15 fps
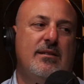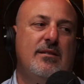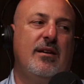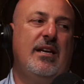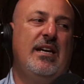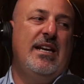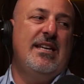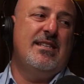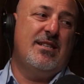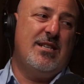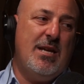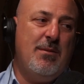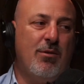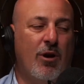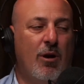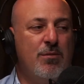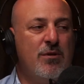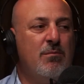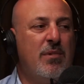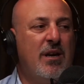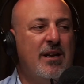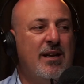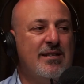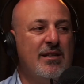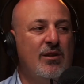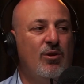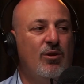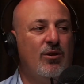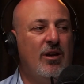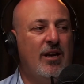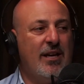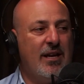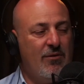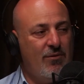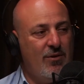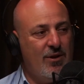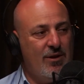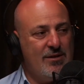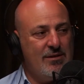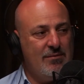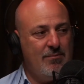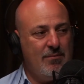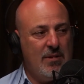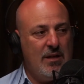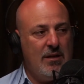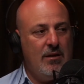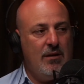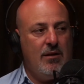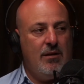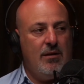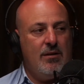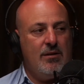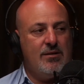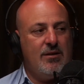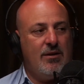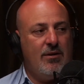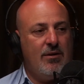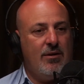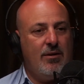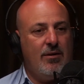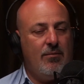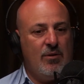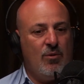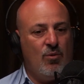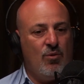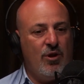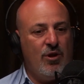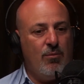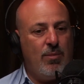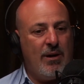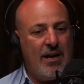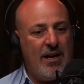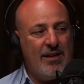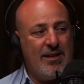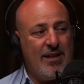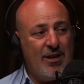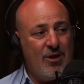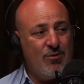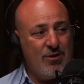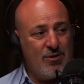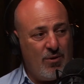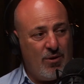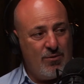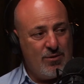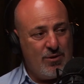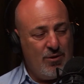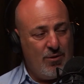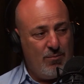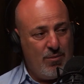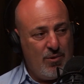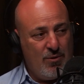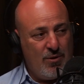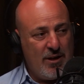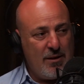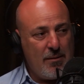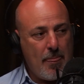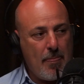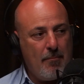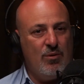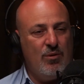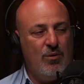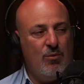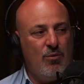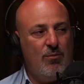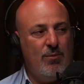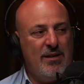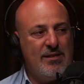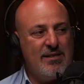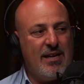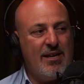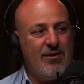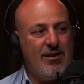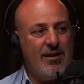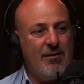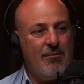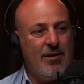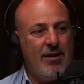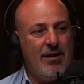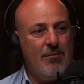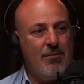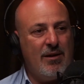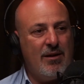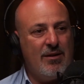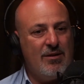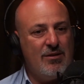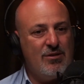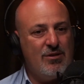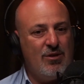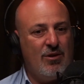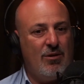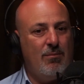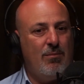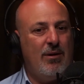it is a cheaper option, but it doesn't look like it at first. So although you're paying that interest whilst you're building, you would be saving that money because you're not